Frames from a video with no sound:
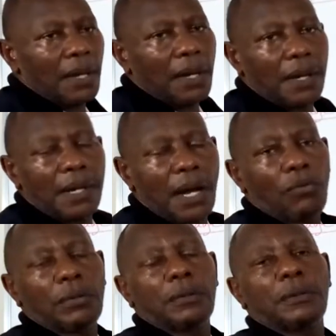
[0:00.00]

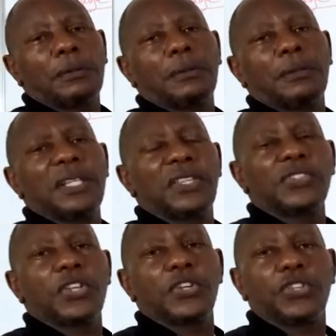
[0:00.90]
Now, in
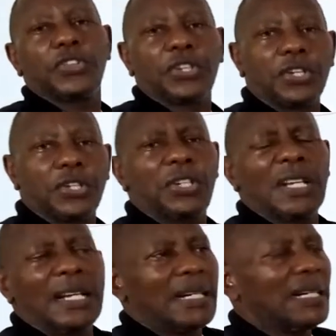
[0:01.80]
this stage 3,
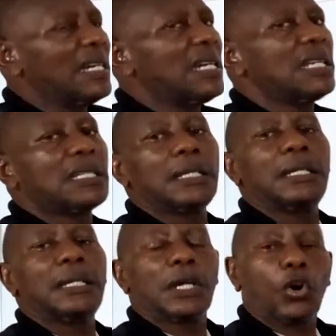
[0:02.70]

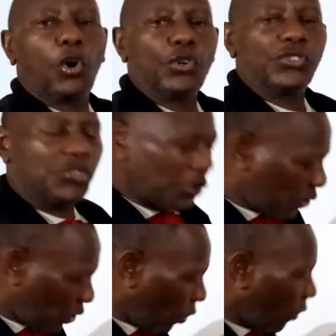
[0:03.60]
it
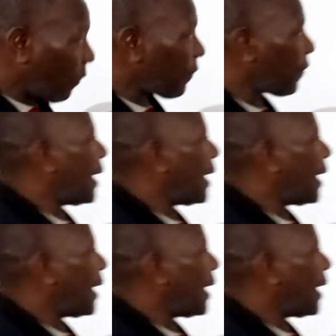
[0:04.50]
consists of